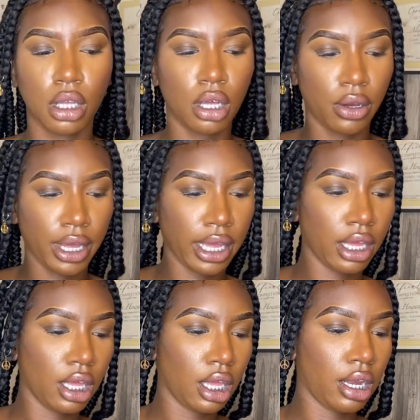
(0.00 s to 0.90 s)

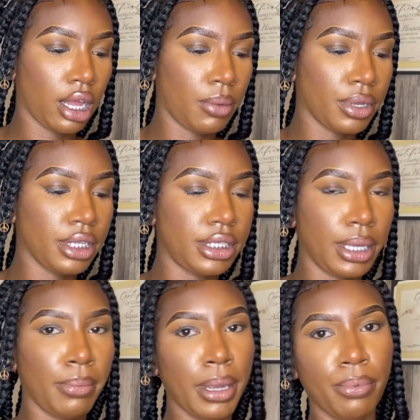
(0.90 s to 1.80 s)
Okay, now I'm gonna dip
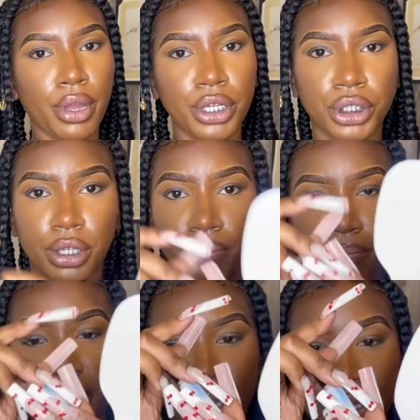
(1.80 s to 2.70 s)
my brush
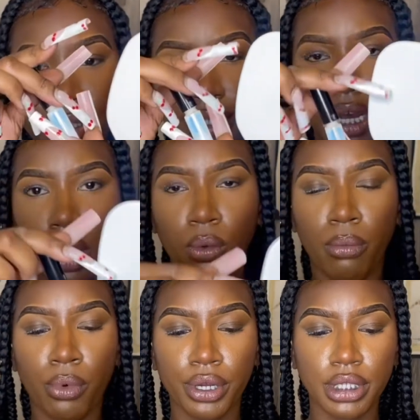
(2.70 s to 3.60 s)
back inside one
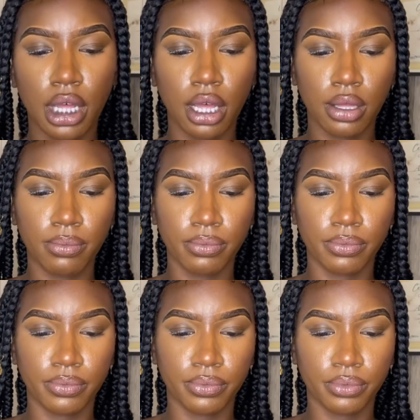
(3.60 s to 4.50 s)
more time.
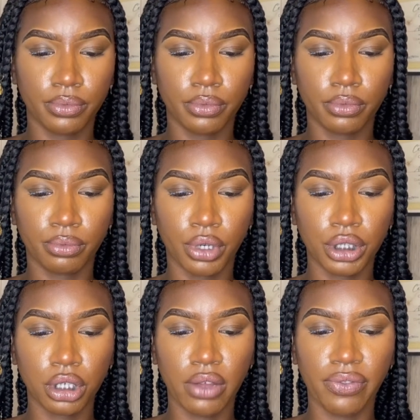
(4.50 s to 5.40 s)
Brush
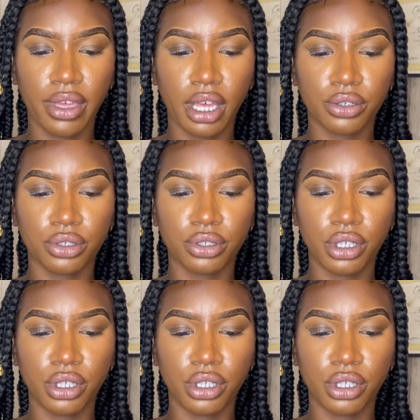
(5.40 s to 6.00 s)
off the extra so you